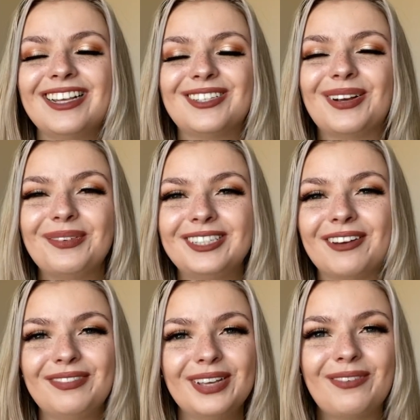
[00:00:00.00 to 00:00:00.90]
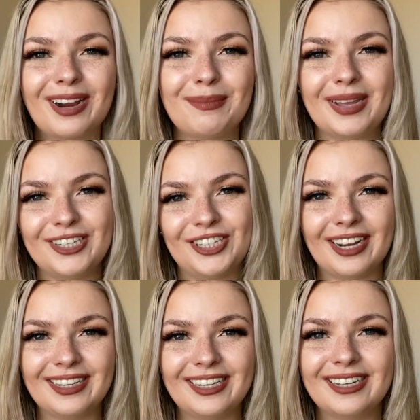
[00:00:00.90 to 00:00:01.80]
So I would definitely recommend
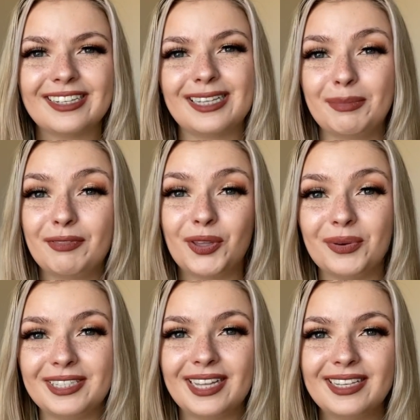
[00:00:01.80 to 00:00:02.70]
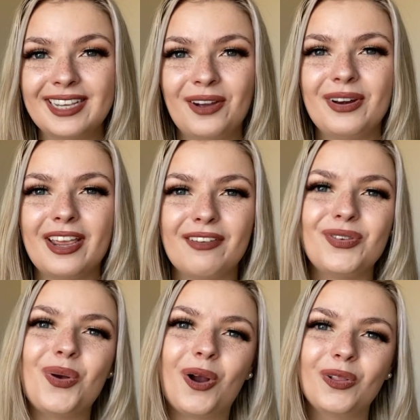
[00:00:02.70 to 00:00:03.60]
checking some of those things out if
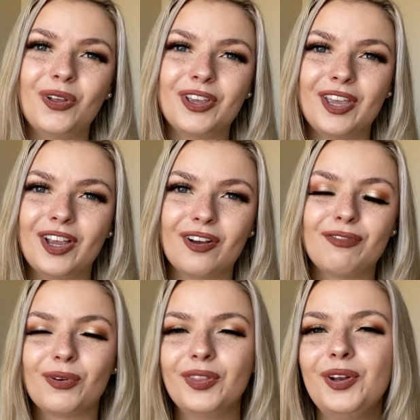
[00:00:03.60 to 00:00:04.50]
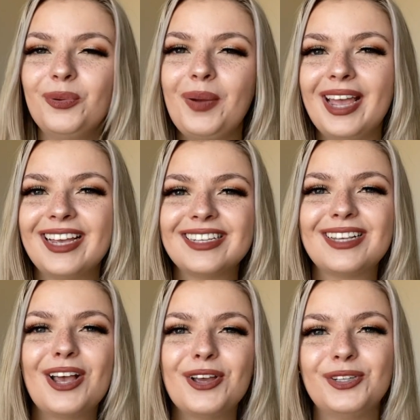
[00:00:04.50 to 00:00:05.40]
you are looking for little ways
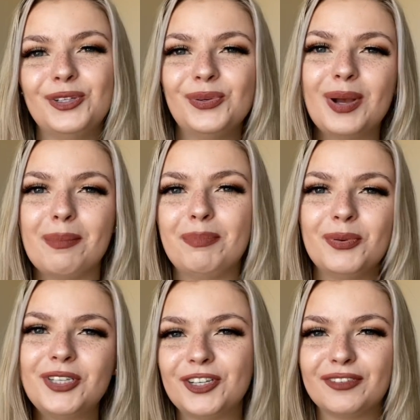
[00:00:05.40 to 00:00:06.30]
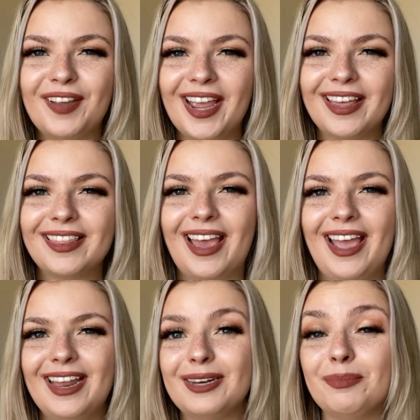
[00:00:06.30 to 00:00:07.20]
to boost your faith
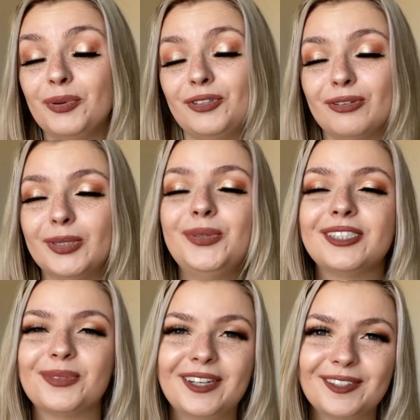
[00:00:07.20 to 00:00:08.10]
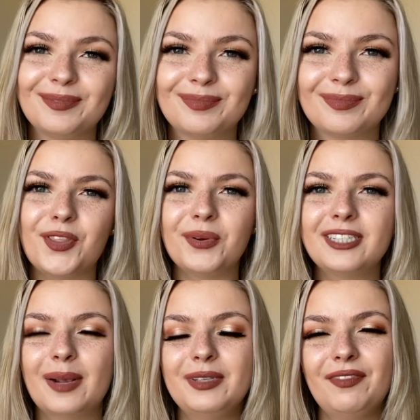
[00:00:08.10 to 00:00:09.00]
and boost your mood as well. Those
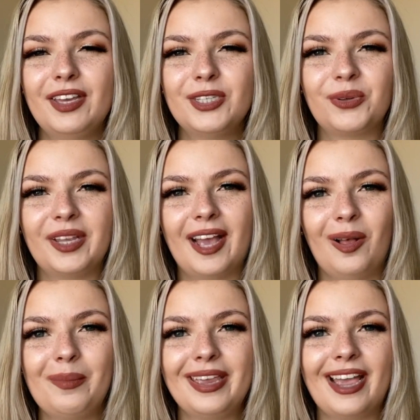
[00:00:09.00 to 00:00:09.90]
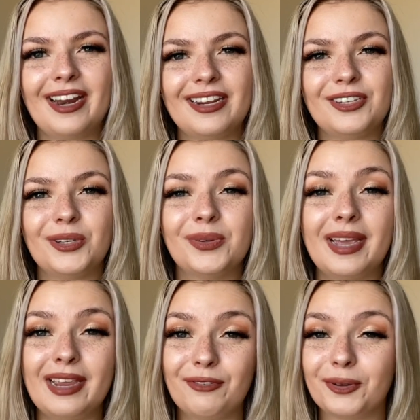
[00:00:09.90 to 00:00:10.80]
types of things really help me get into
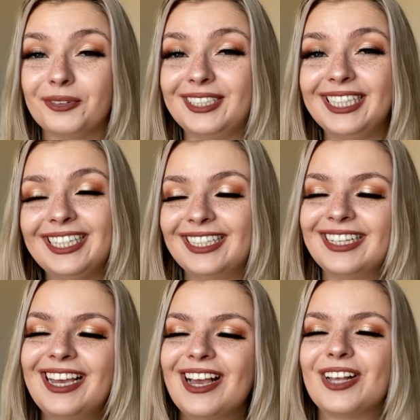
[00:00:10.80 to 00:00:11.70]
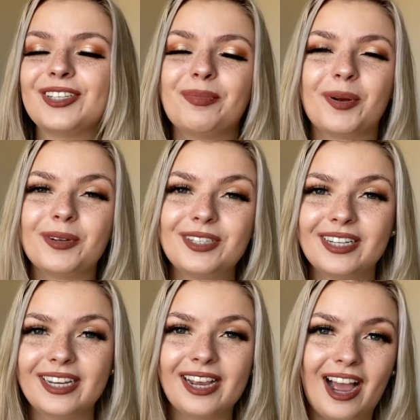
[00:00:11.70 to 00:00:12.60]
a routine. So
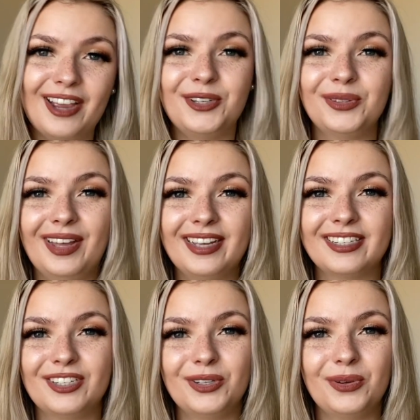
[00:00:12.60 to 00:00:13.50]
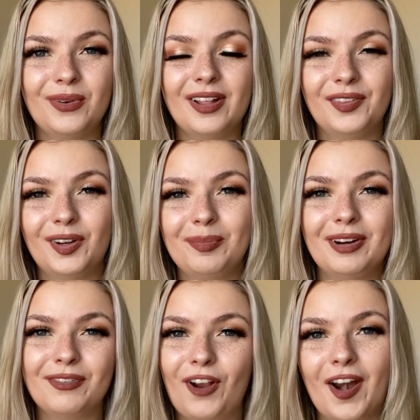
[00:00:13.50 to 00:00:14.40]
personally, I do like to do a little bit
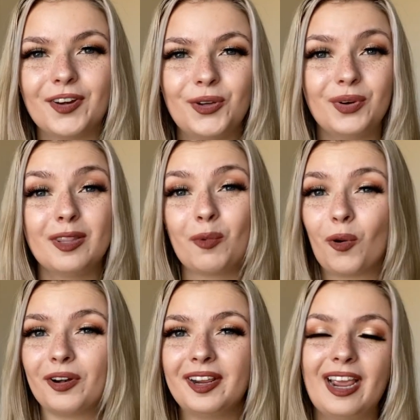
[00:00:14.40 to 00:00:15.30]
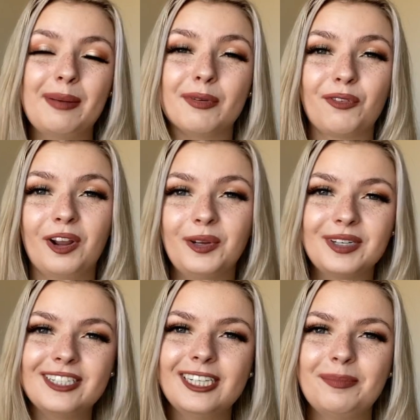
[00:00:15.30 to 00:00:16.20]
of gratitude in the morning and before I go to
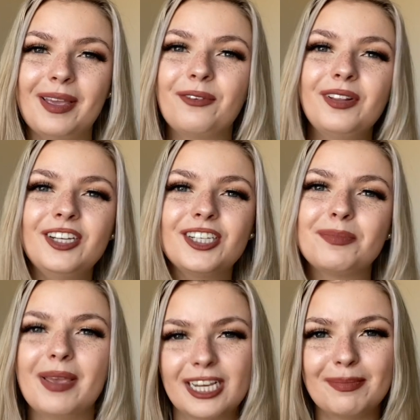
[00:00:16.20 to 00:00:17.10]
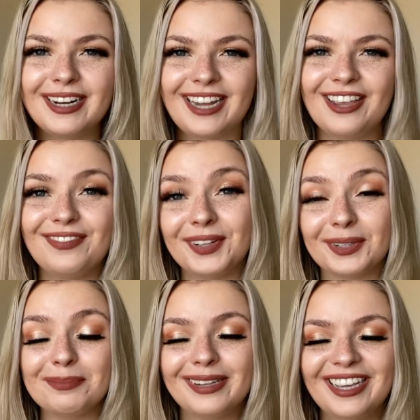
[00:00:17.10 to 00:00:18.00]
sleep. It really just makes my day feel
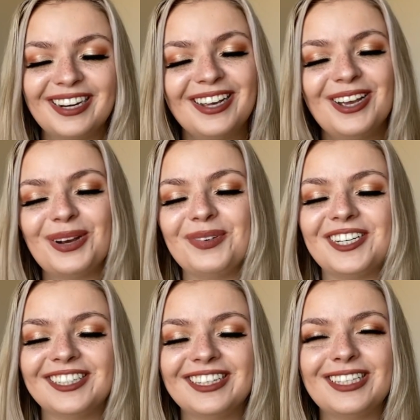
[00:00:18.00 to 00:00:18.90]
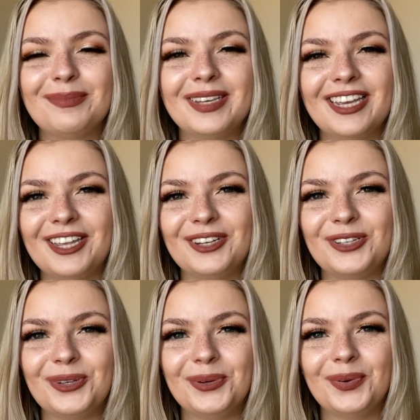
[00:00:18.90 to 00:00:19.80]
complete, which leads me
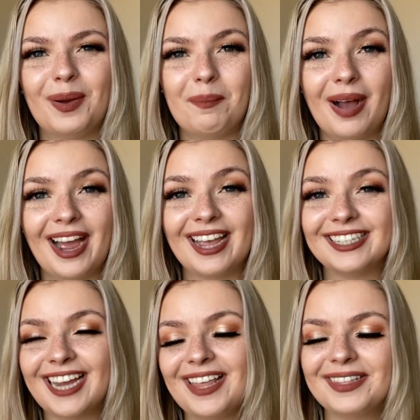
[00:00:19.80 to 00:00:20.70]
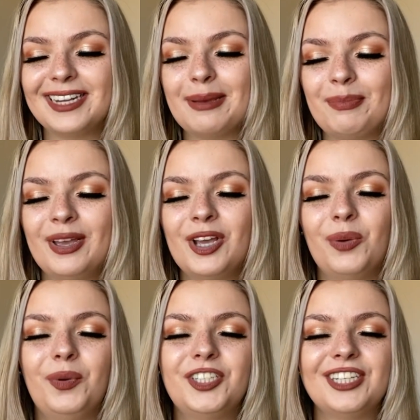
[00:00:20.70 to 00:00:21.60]
into my 10th tip,
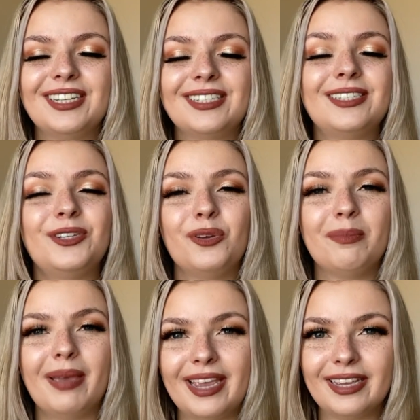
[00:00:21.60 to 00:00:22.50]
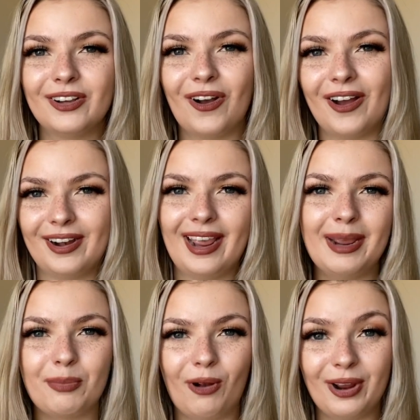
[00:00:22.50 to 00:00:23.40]
which is to make God
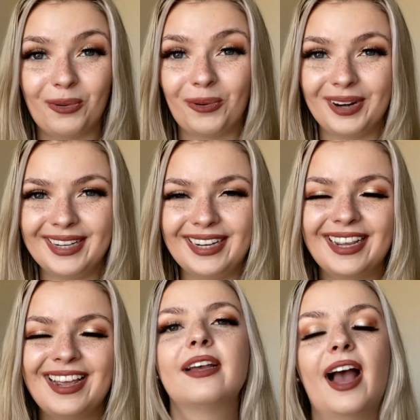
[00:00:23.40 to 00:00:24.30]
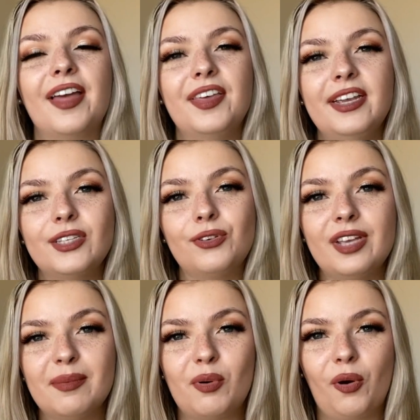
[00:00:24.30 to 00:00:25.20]
a priority. I think it's
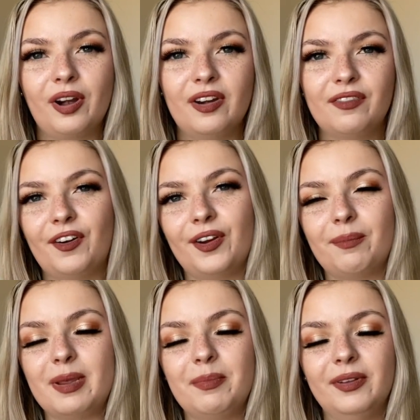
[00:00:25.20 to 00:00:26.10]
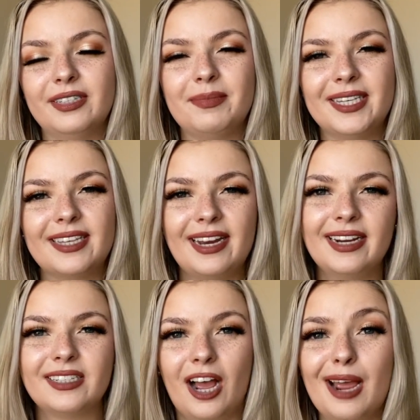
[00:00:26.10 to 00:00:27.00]
really important for people to be setting
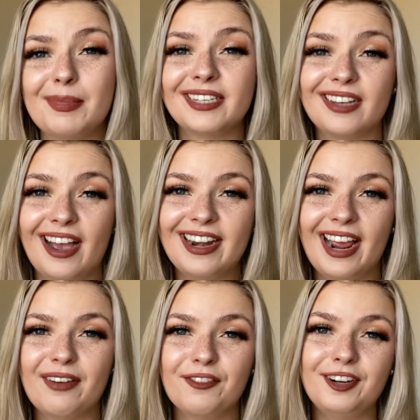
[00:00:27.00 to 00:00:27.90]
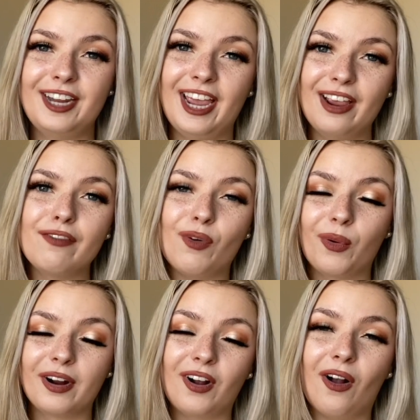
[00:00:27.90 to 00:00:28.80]
time aside every day
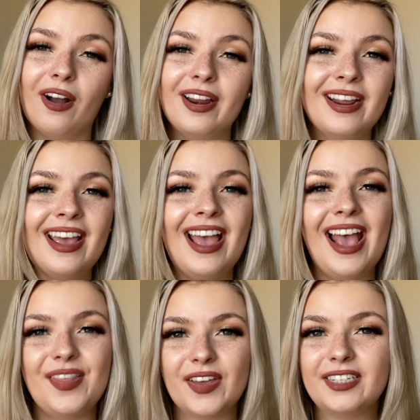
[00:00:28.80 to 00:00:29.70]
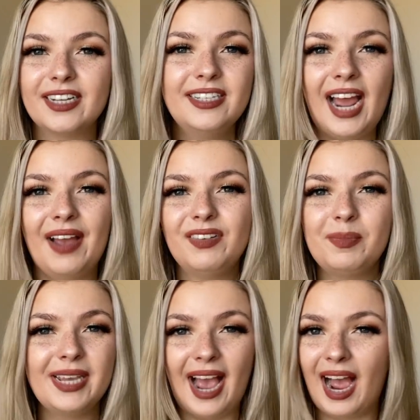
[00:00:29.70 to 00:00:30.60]
for God, and that doesn't have to
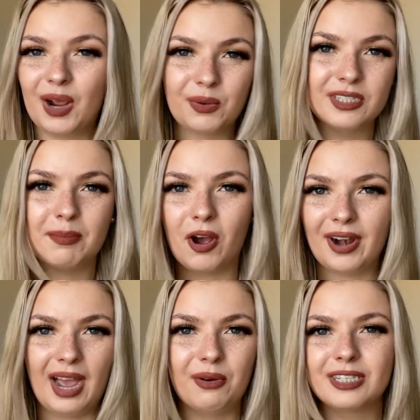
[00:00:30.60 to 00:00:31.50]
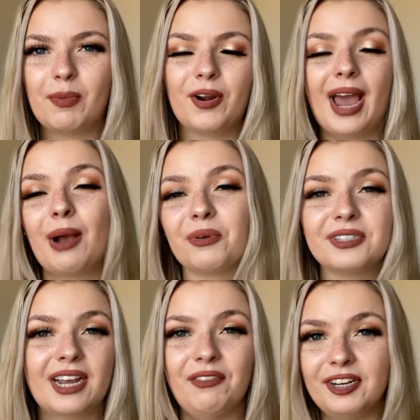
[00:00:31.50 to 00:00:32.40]
be hours upon hours upon
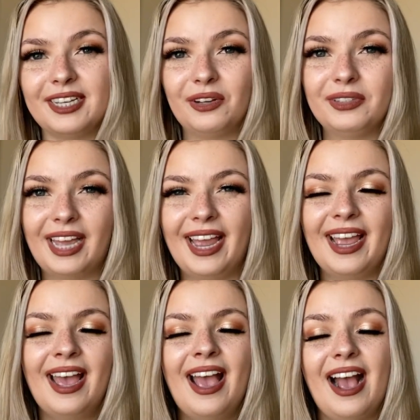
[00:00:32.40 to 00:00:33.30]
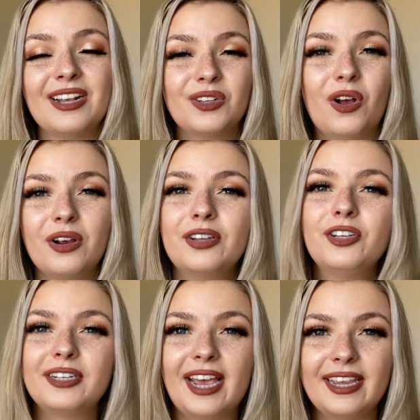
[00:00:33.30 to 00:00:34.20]
hours every single day. As long as
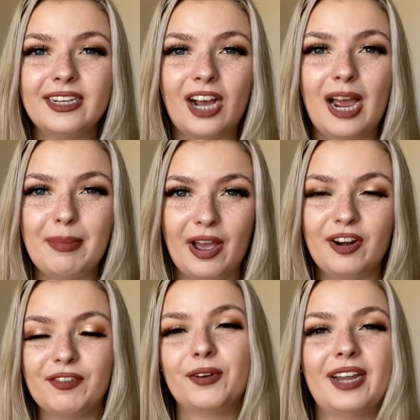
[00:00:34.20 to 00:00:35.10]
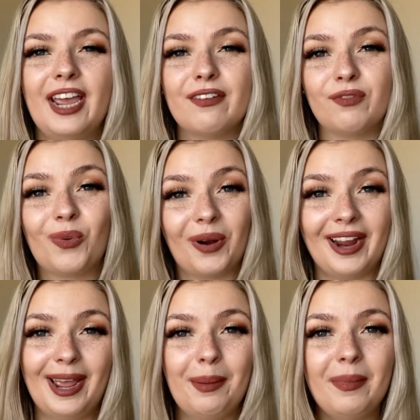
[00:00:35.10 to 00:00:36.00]
you're taking time out of your day for
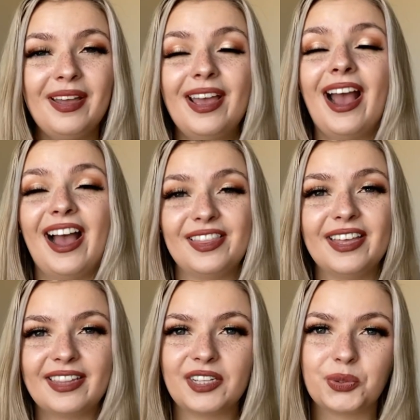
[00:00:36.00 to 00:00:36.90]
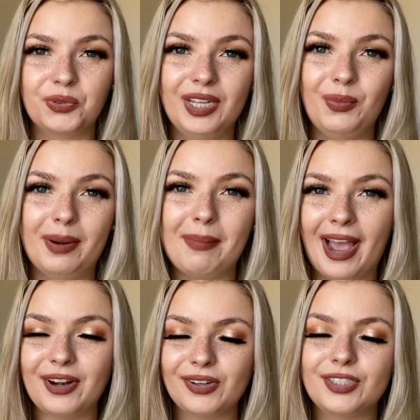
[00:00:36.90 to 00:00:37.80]
Him, I think that's really what
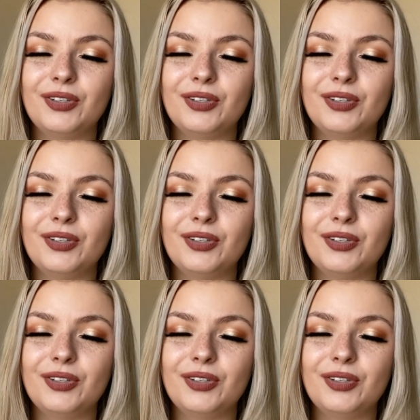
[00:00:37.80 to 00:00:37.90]
matters.